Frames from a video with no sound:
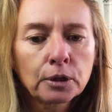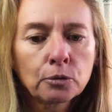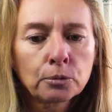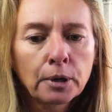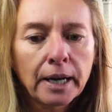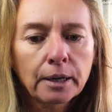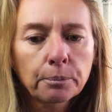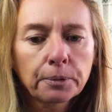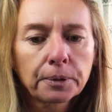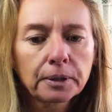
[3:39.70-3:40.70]
you
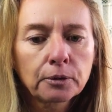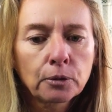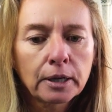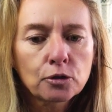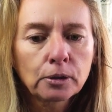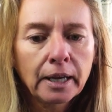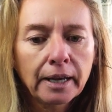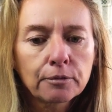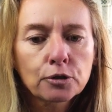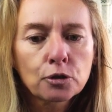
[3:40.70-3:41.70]
actually
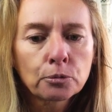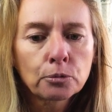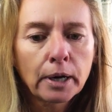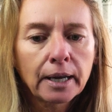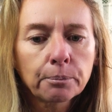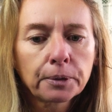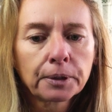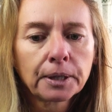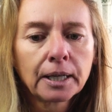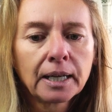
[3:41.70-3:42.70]
have to wrap
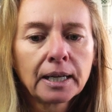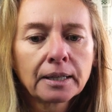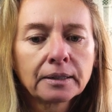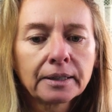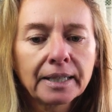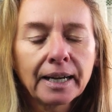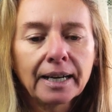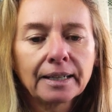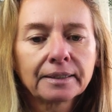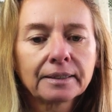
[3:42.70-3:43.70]
the
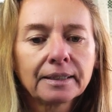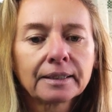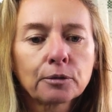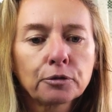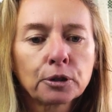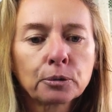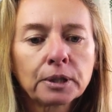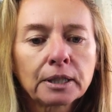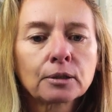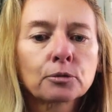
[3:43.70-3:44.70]
yarn in a few
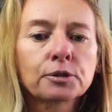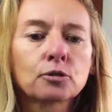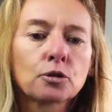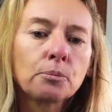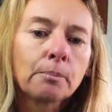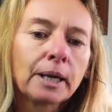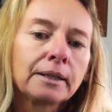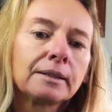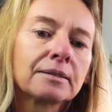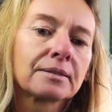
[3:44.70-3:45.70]
needles to make
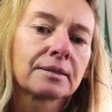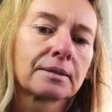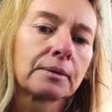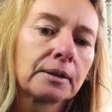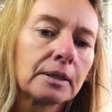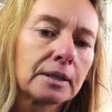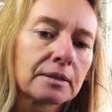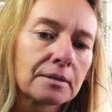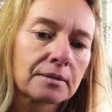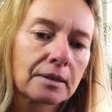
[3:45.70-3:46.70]
this
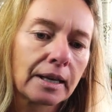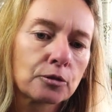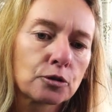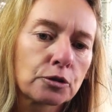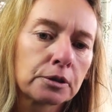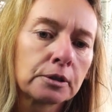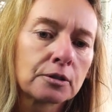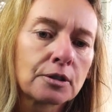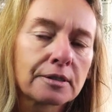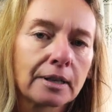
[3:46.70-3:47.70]
texture
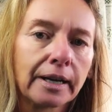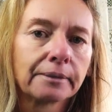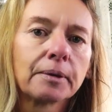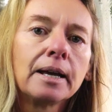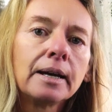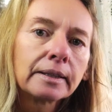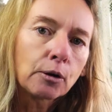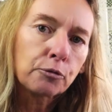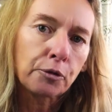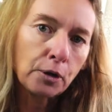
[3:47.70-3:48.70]
design.
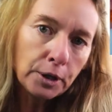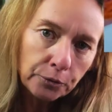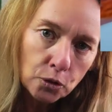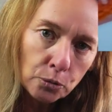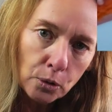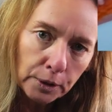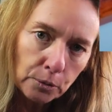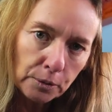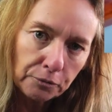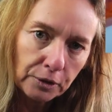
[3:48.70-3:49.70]
Now, to work
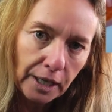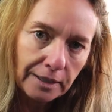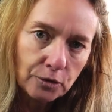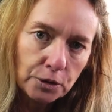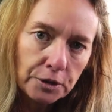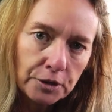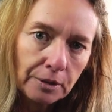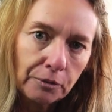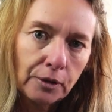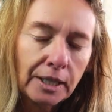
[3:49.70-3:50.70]
with textures,
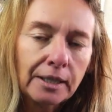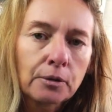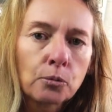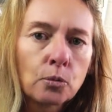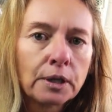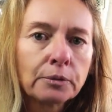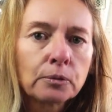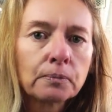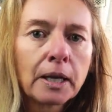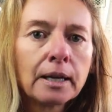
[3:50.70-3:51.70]
I think
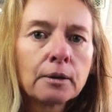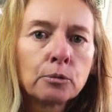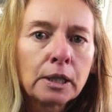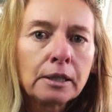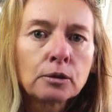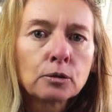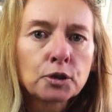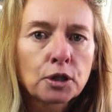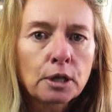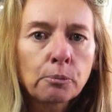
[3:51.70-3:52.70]
one really good
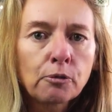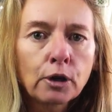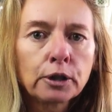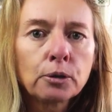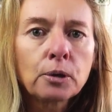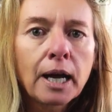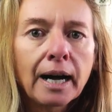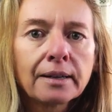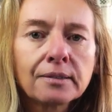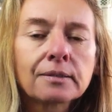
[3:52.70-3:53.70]
tip for you
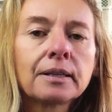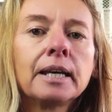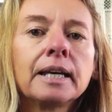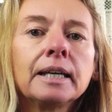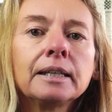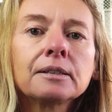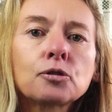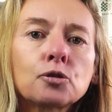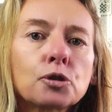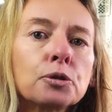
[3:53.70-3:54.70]
guys
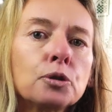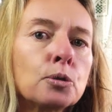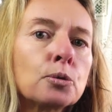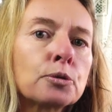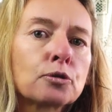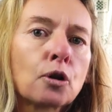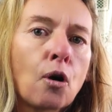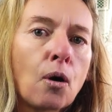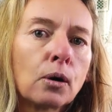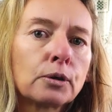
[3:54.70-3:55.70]
is to use
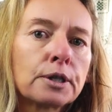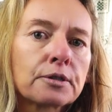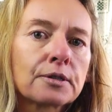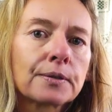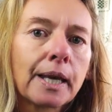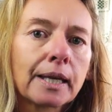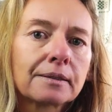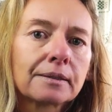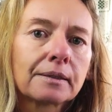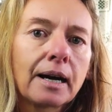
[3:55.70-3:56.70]
colors
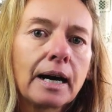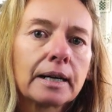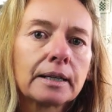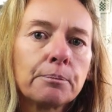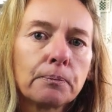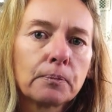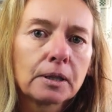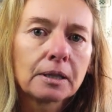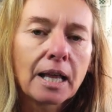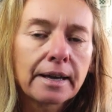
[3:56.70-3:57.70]
that are
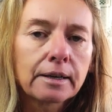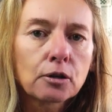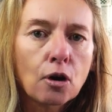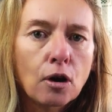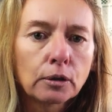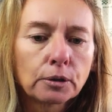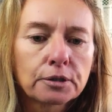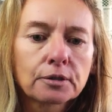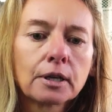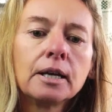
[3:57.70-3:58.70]
lighter
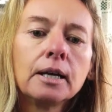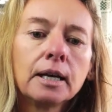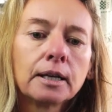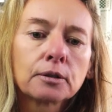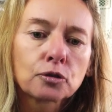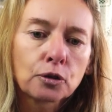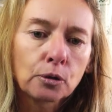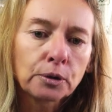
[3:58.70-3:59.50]
colors. So